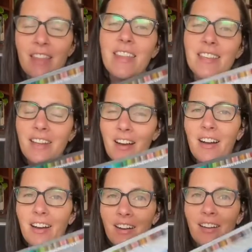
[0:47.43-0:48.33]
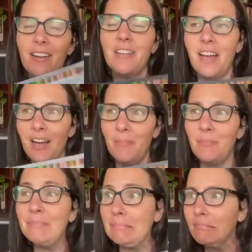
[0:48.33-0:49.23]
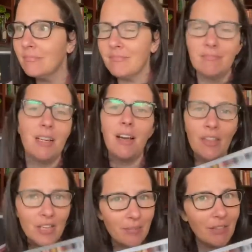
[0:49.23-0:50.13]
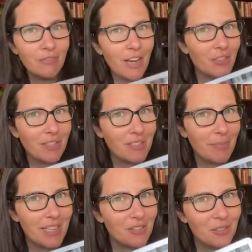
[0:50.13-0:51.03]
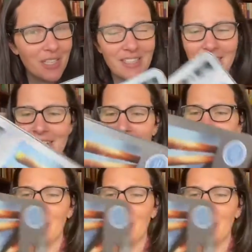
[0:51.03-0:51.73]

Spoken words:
These are I think about $5 a pencil these days. They're quite